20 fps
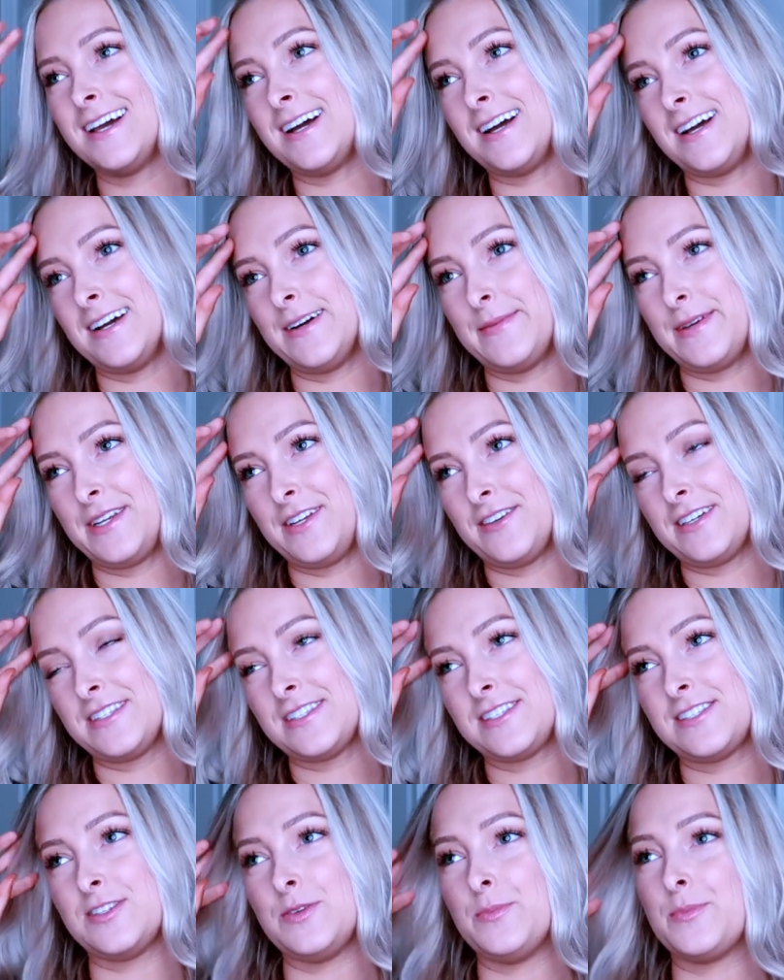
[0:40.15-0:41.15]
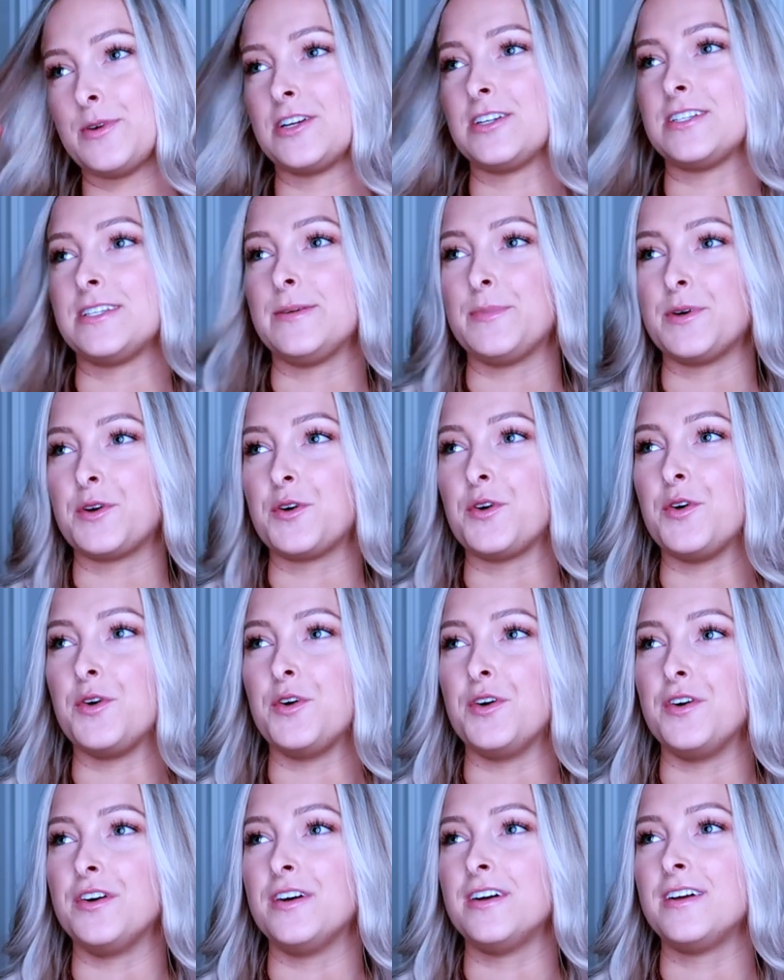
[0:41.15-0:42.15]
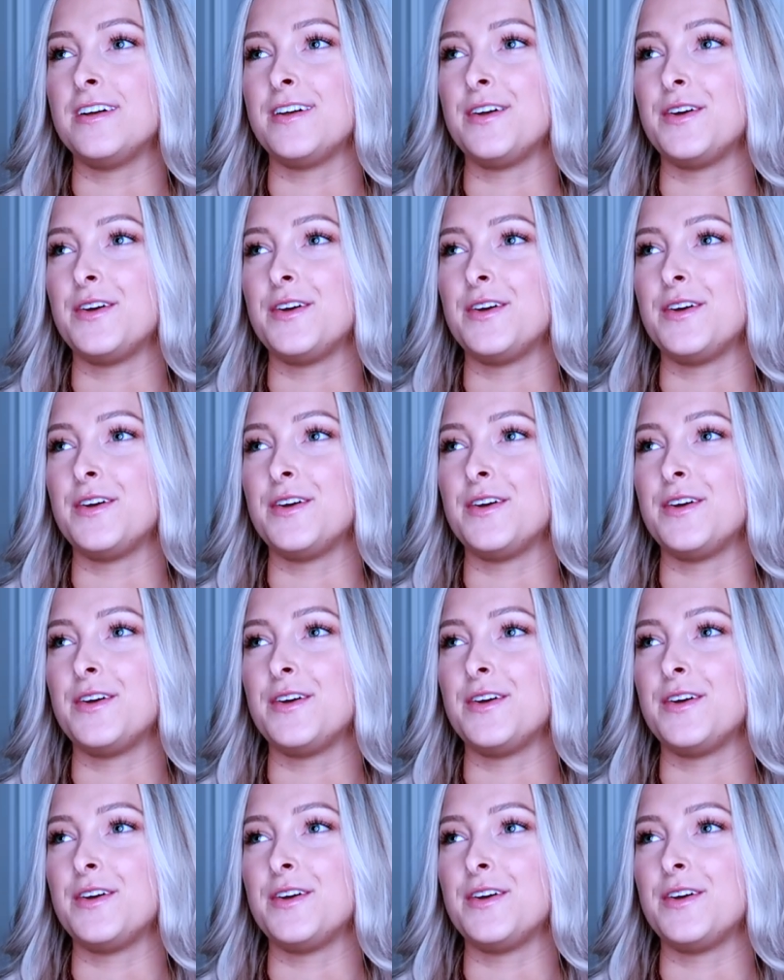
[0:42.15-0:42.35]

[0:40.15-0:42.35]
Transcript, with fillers: Um, I know that's super typical